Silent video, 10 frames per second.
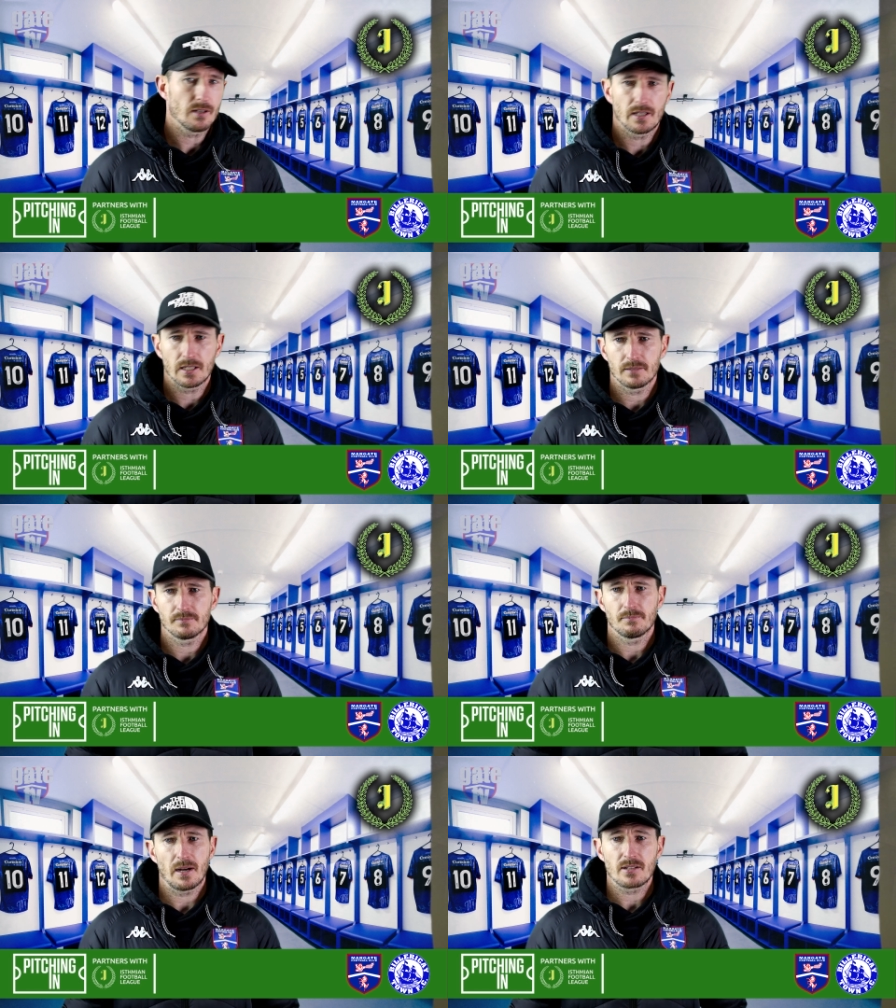
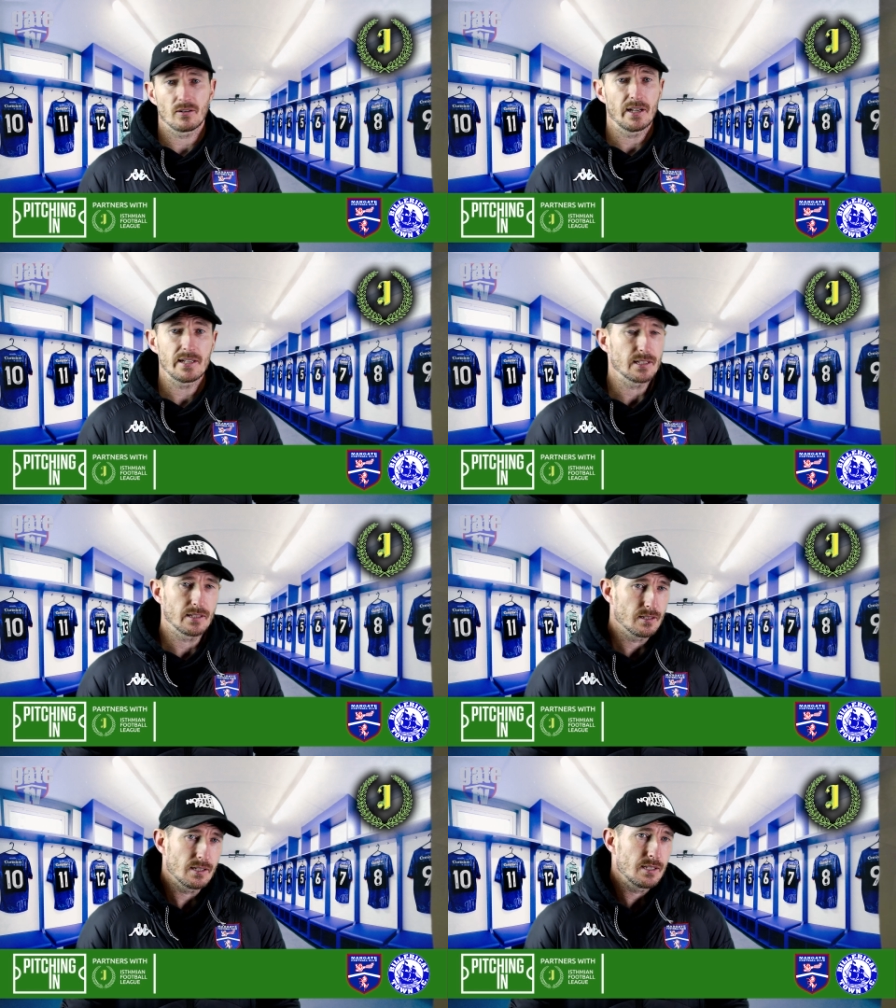Um, but it's not
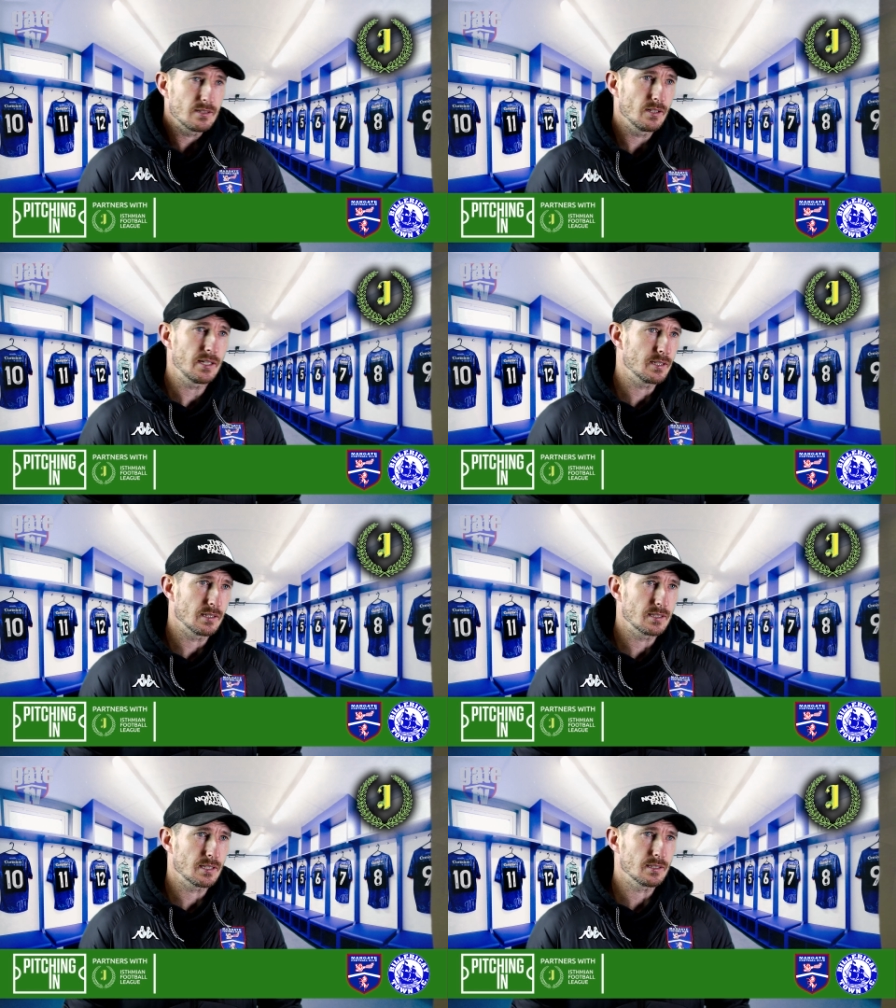easy. The league's not easy
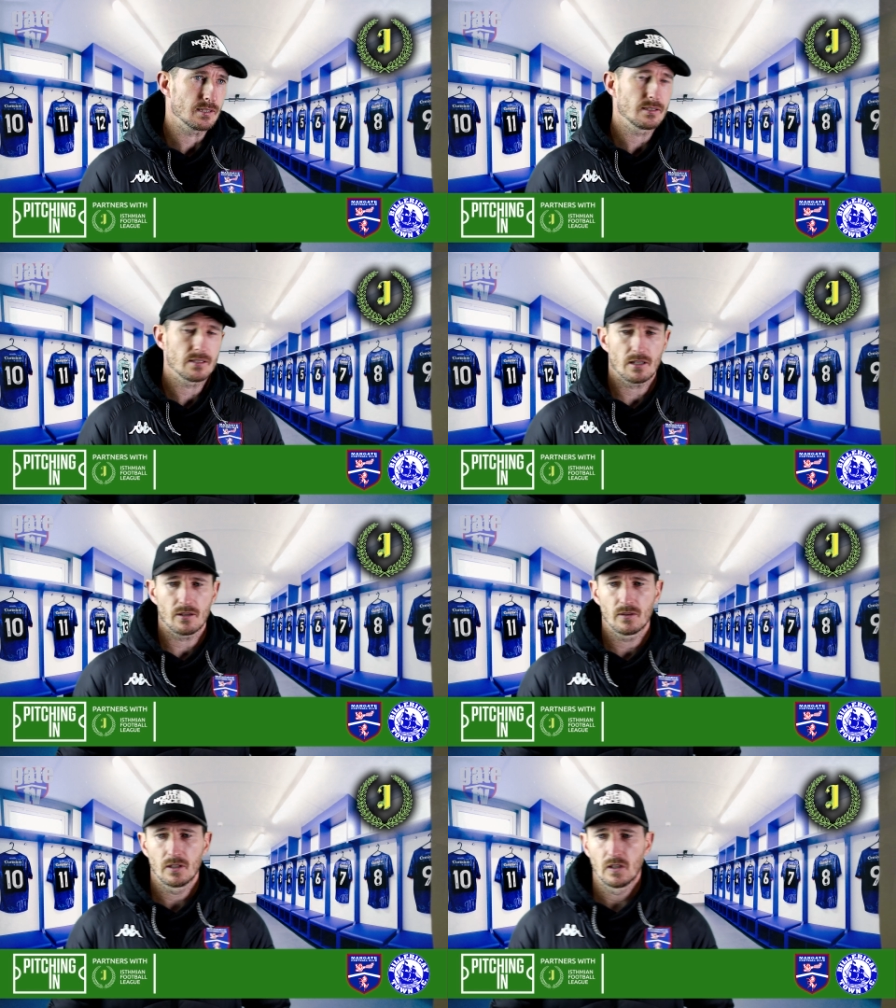this season. So